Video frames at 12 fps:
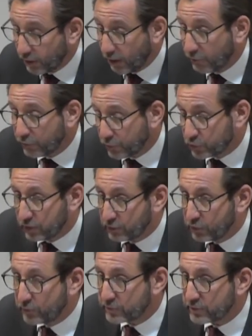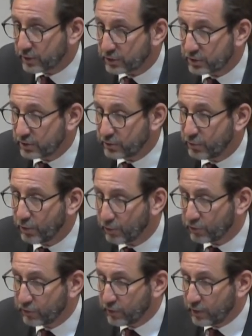of control rooms such as it was,